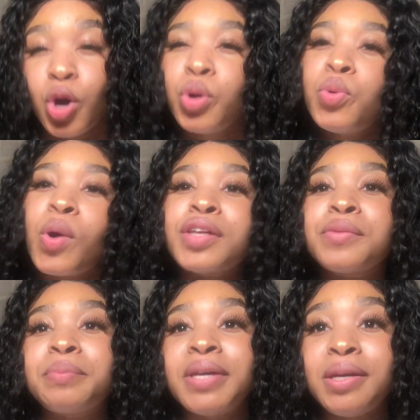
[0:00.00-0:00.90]
Who are the
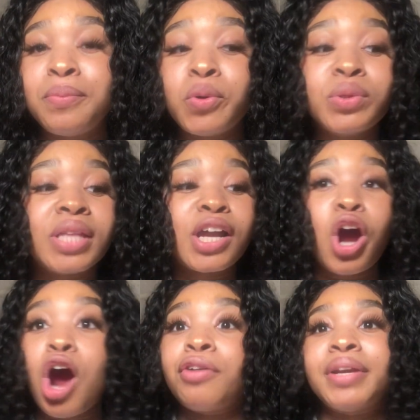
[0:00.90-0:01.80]
people that are
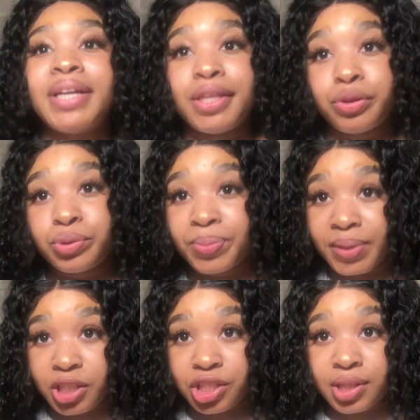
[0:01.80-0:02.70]
already in those
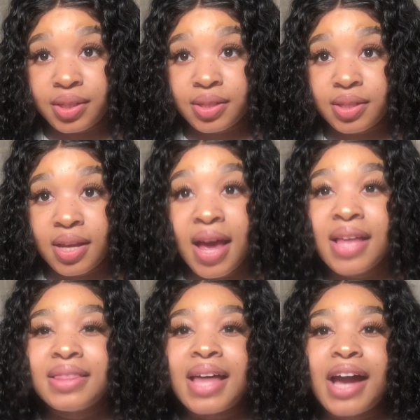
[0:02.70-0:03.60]
positions
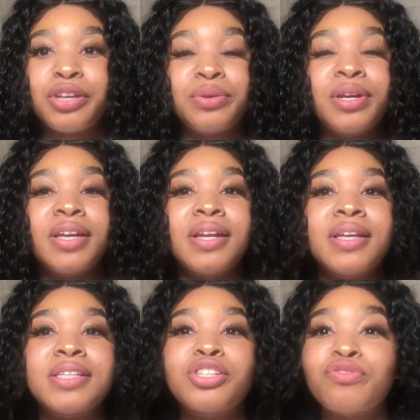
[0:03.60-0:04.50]
that you can
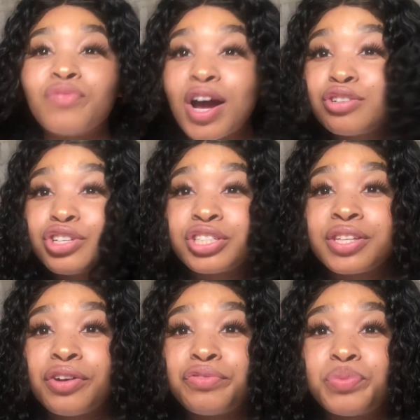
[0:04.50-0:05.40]
surround
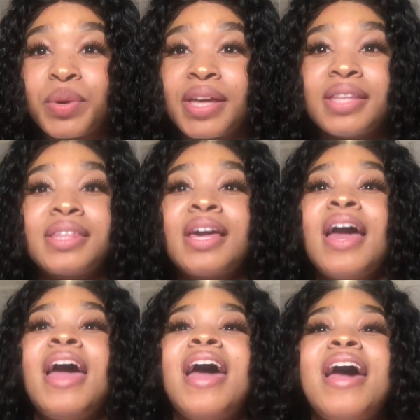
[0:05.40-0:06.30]
yourself with,
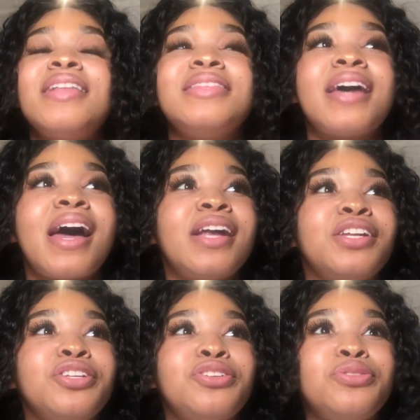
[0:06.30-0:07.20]
and that
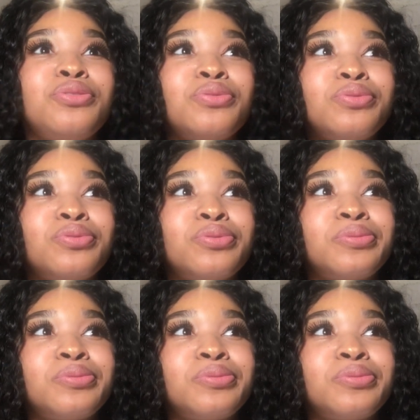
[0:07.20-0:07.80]
you